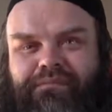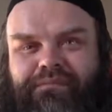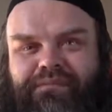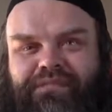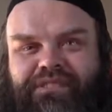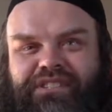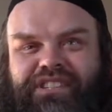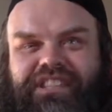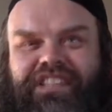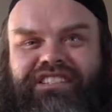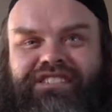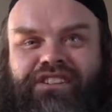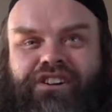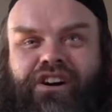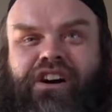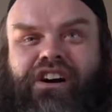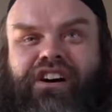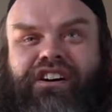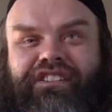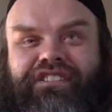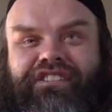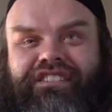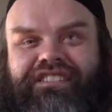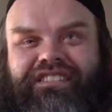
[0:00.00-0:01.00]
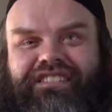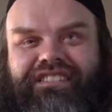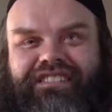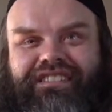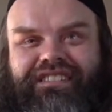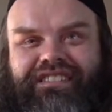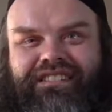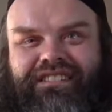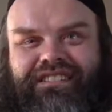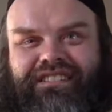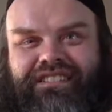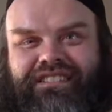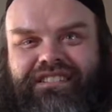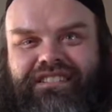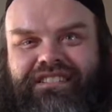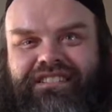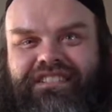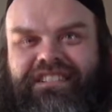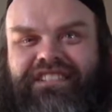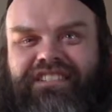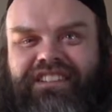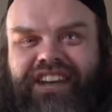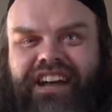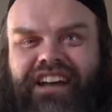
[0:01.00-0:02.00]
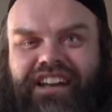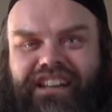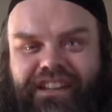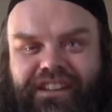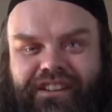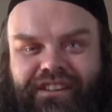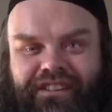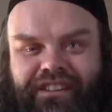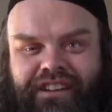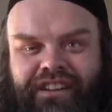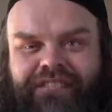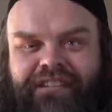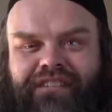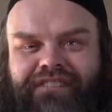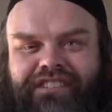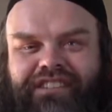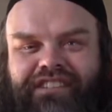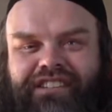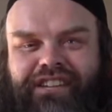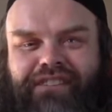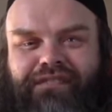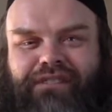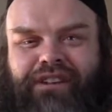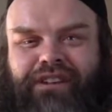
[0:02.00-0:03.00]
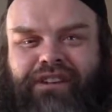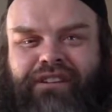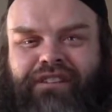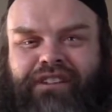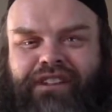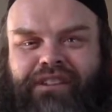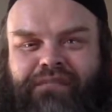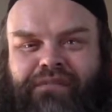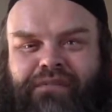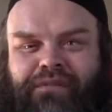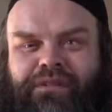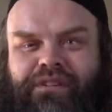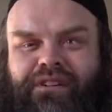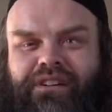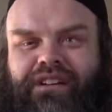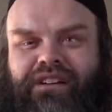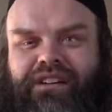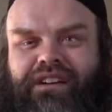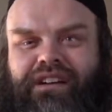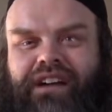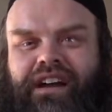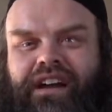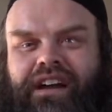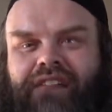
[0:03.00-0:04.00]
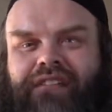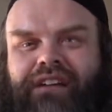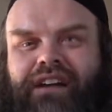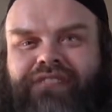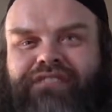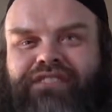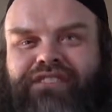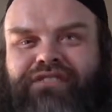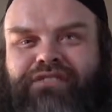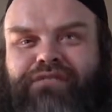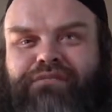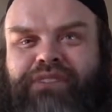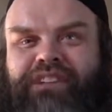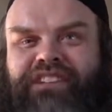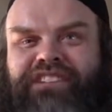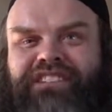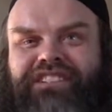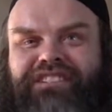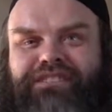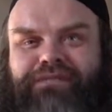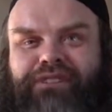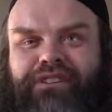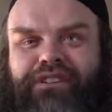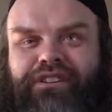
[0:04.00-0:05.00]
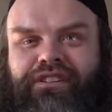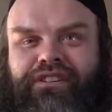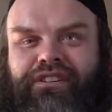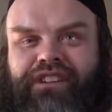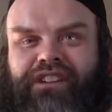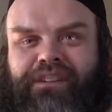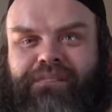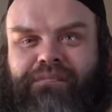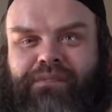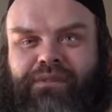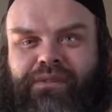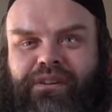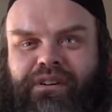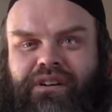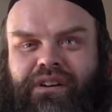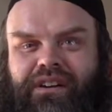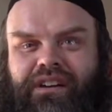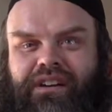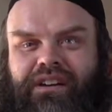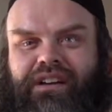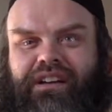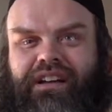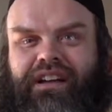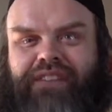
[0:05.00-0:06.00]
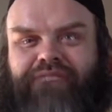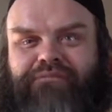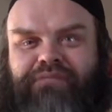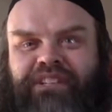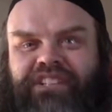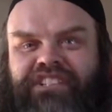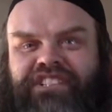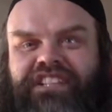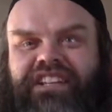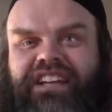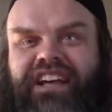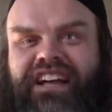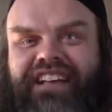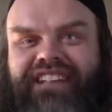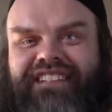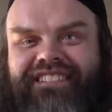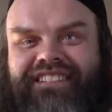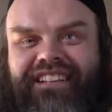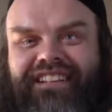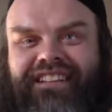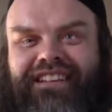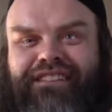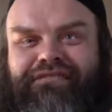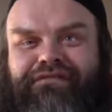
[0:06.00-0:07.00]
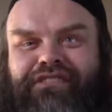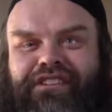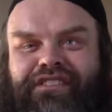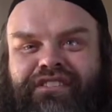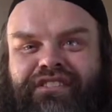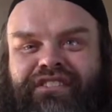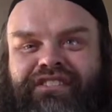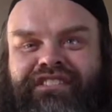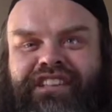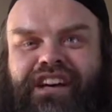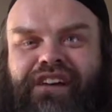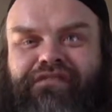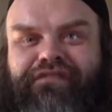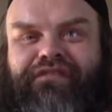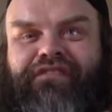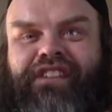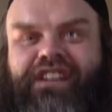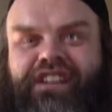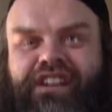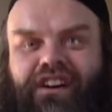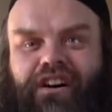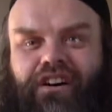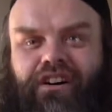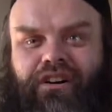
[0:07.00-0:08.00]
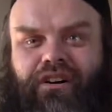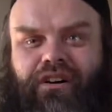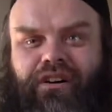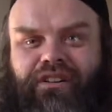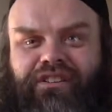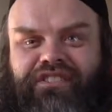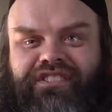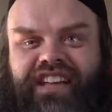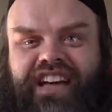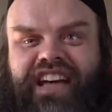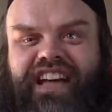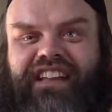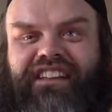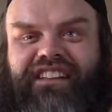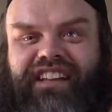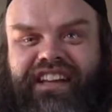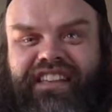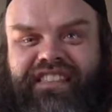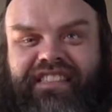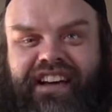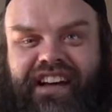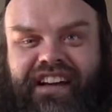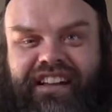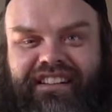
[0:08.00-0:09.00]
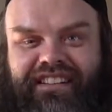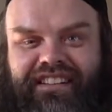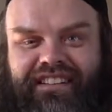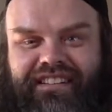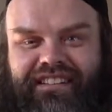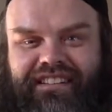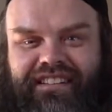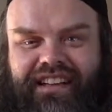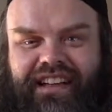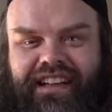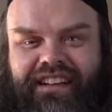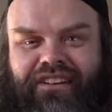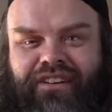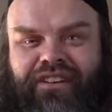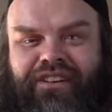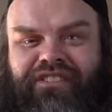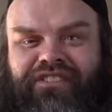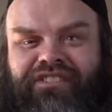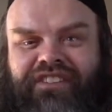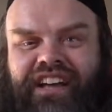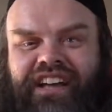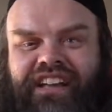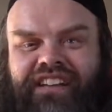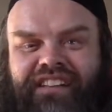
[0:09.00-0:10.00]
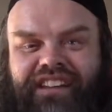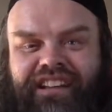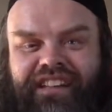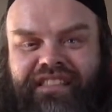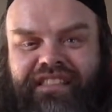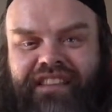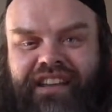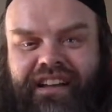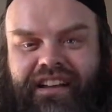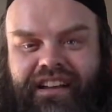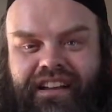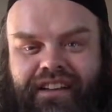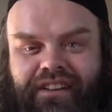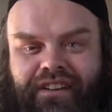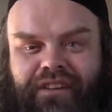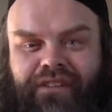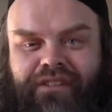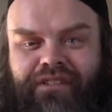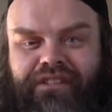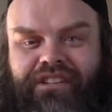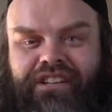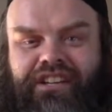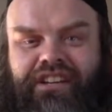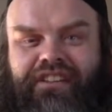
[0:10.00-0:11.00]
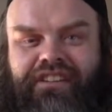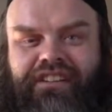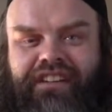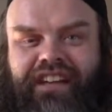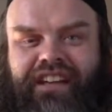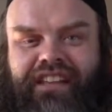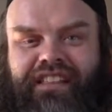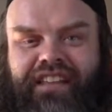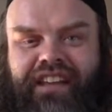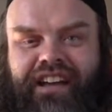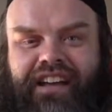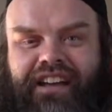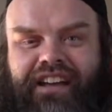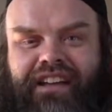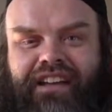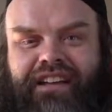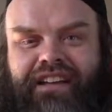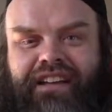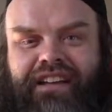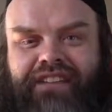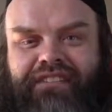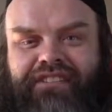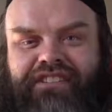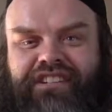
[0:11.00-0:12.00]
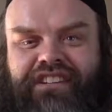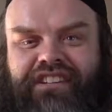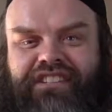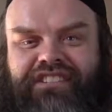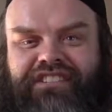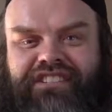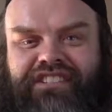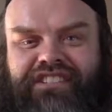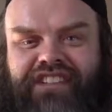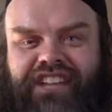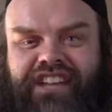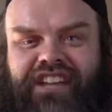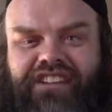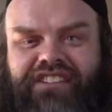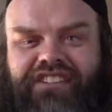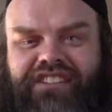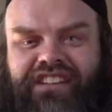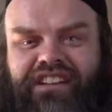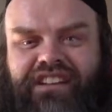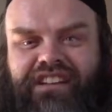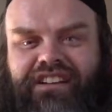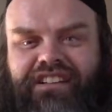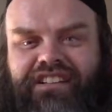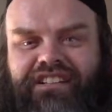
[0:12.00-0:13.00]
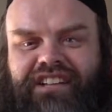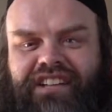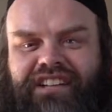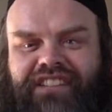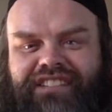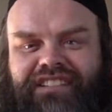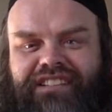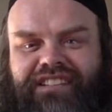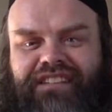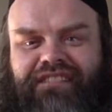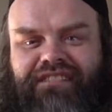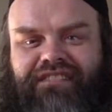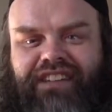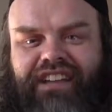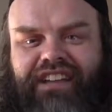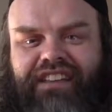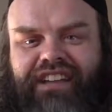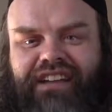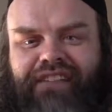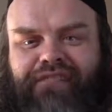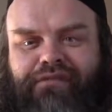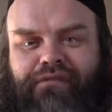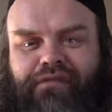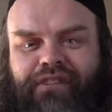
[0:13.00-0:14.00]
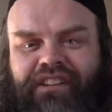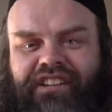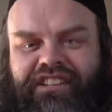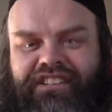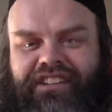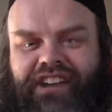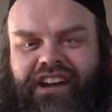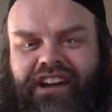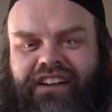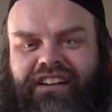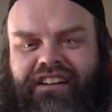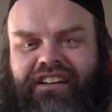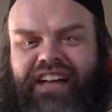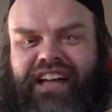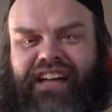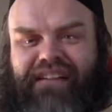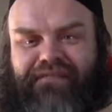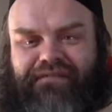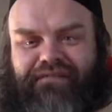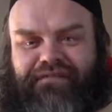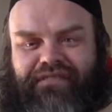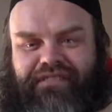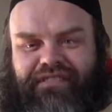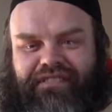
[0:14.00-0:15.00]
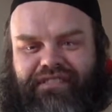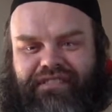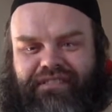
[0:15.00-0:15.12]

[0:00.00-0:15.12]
She's gone. She's out of here. I don't have to deal with her anymore. I don't have to do business with her anymore. But she has to live with herself all day like that, and all night like that, and all year like that. And if she doesn't change it, she has to live like that for an entire life.